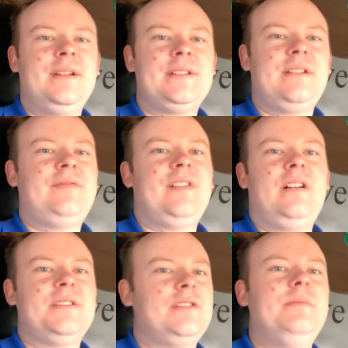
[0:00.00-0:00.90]
So
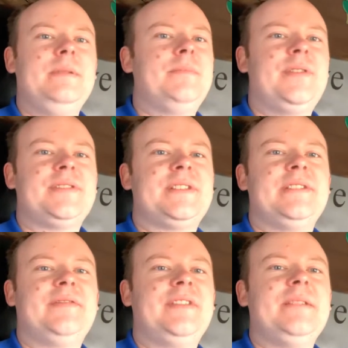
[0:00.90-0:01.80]
far, it's all been
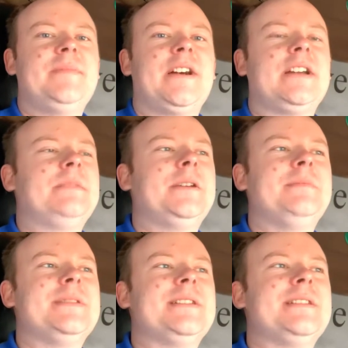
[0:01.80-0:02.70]
positive feedback at the
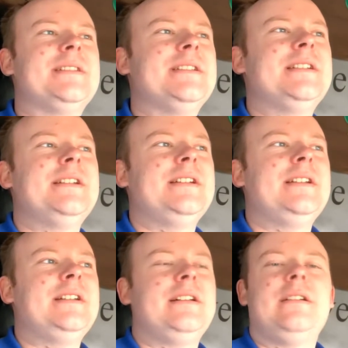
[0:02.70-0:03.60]
moment, and
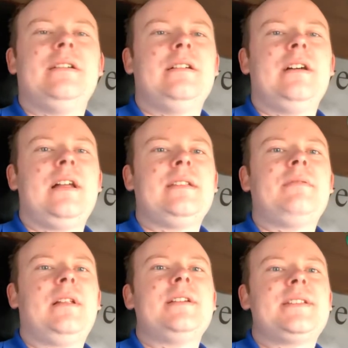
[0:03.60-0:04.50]
I
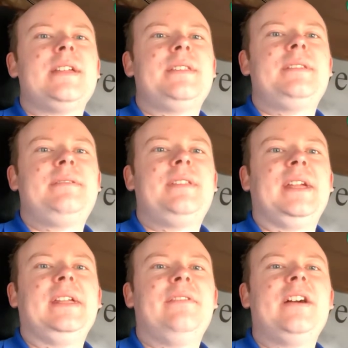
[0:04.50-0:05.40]
would like to say
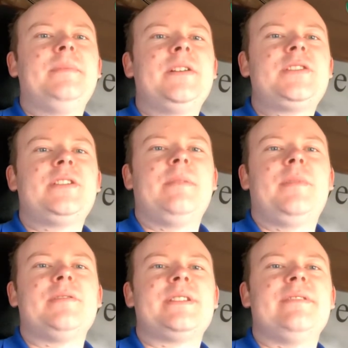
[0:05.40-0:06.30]
thank you very much for that
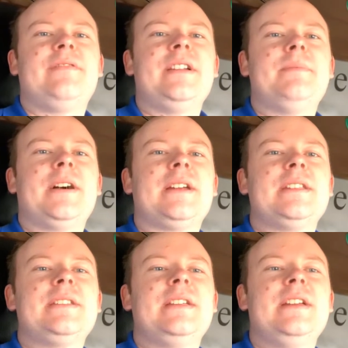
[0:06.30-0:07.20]
positive feedback. It
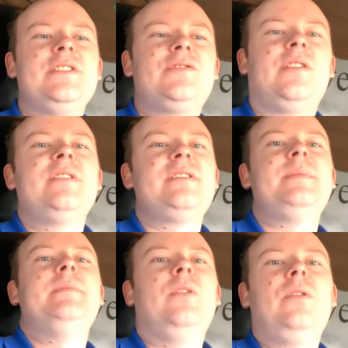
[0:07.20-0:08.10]
drives
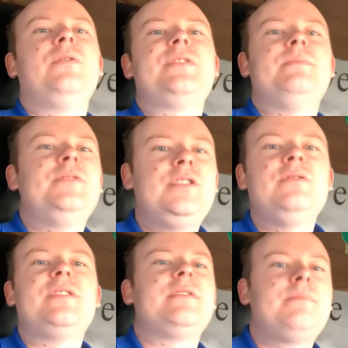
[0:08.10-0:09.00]
me more to
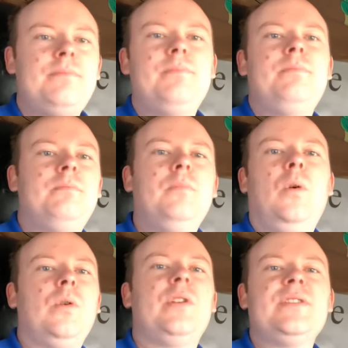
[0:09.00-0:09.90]
produce
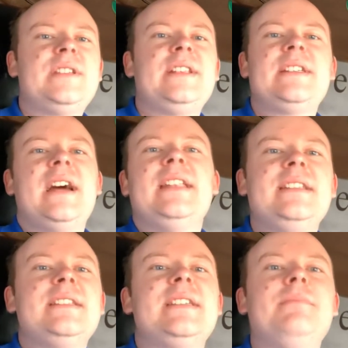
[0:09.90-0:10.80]
more content
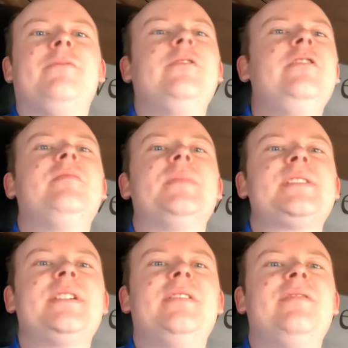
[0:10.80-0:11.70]
and to improve
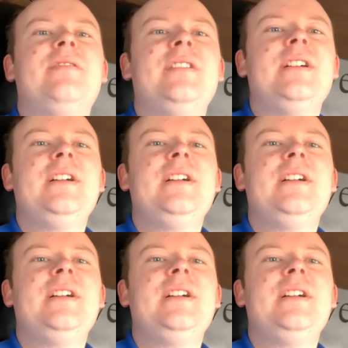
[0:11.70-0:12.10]
myself